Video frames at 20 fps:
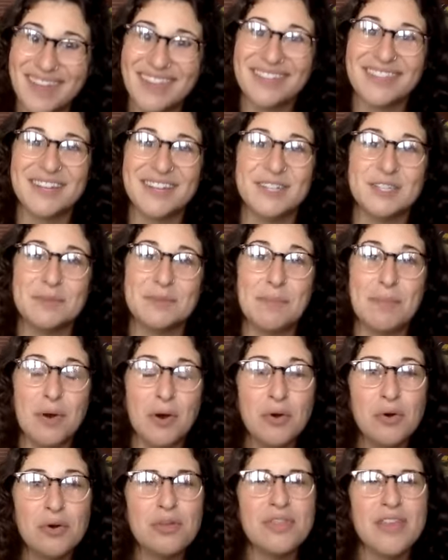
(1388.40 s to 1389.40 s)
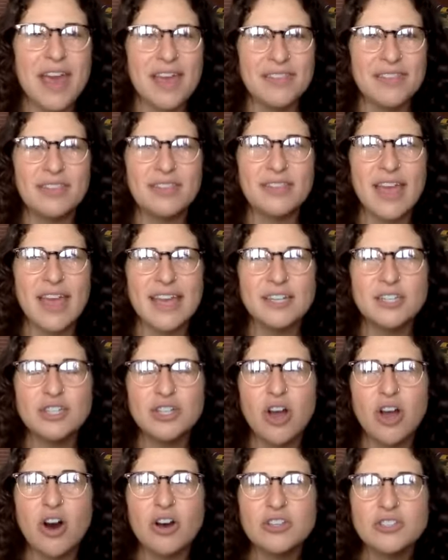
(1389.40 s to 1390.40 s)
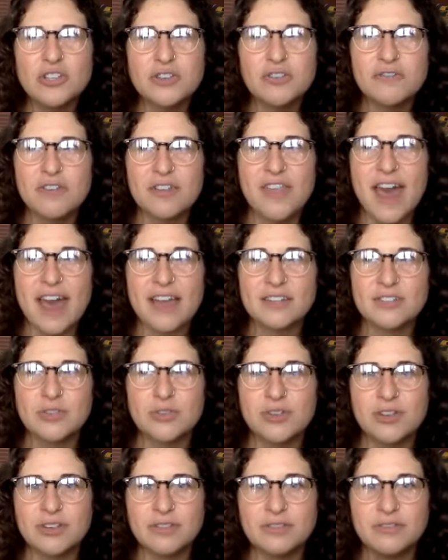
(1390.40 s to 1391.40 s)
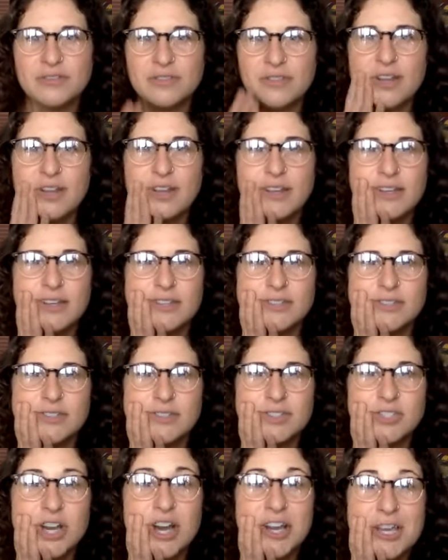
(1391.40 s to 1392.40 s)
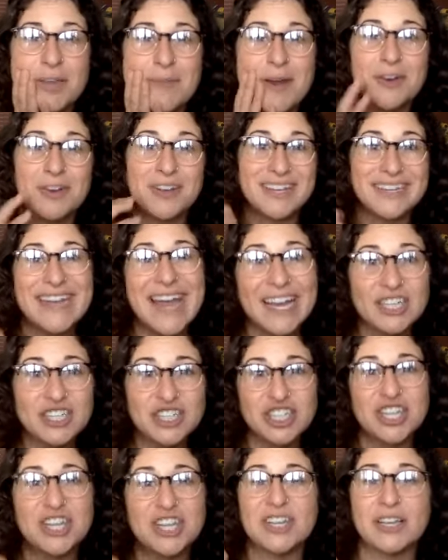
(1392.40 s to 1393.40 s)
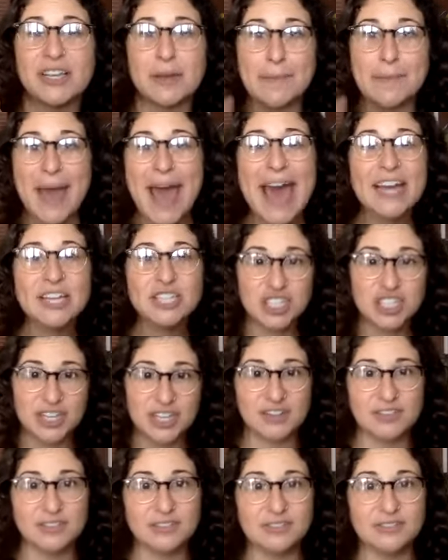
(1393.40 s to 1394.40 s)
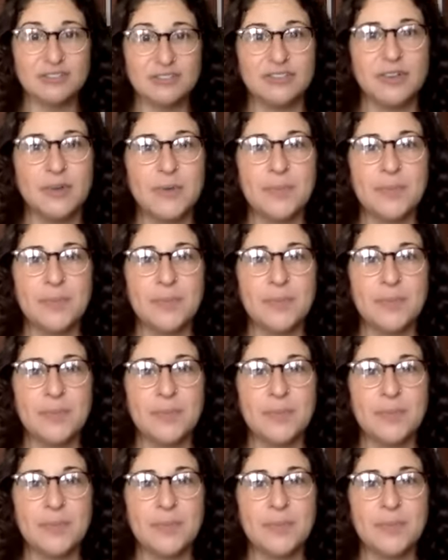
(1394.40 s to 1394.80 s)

that it's both and and also for that sort of talking about connection and compassion of